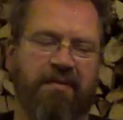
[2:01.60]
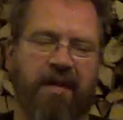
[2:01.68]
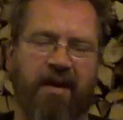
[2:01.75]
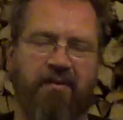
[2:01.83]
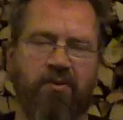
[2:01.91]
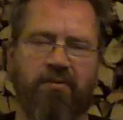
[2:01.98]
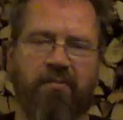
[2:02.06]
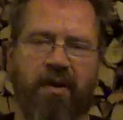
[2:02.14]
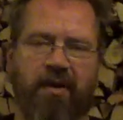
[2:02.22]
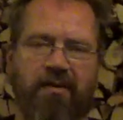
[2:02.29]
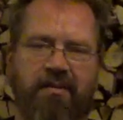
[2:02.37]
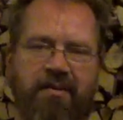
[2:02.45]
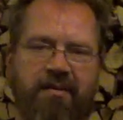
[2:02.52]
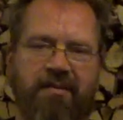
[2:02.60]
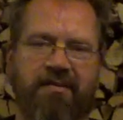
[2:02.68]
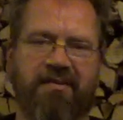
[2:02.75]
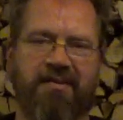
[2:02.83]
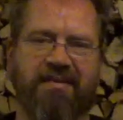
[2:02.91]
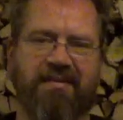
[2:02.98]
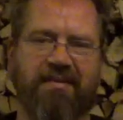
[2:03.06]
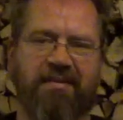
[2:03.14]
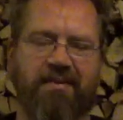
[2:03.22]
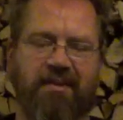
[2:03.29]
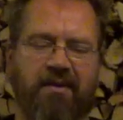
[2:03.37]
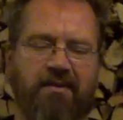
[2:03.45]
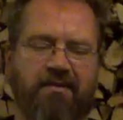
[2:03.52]
I wouldn't mind.
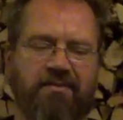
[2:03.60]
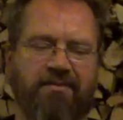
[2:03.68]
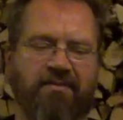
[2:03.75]
No.